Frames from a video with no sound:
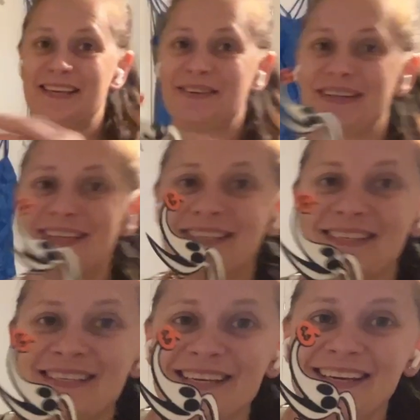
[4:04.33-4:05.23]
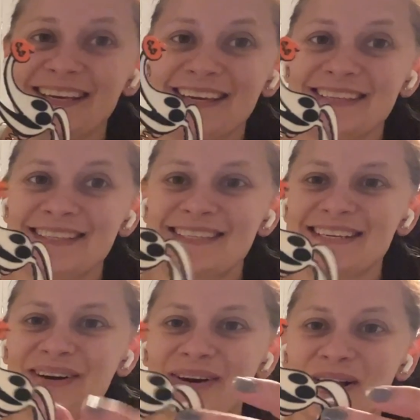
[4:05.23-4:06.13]
cutest
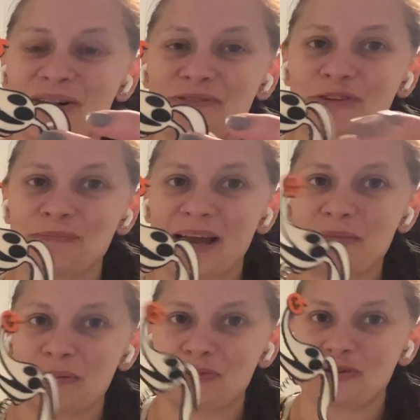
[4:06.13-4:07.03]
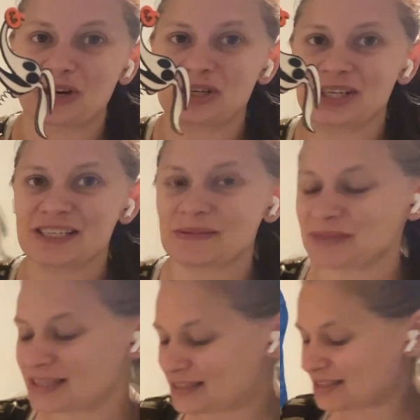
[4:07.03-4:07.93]
Zero from Nightmare Before
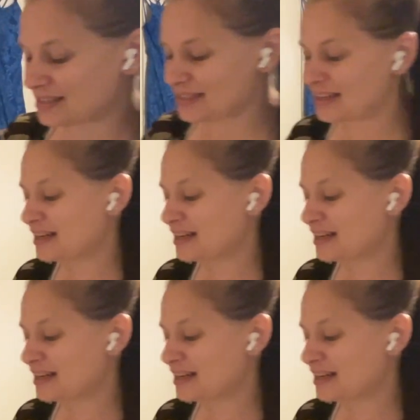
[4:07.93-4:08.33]
Christmas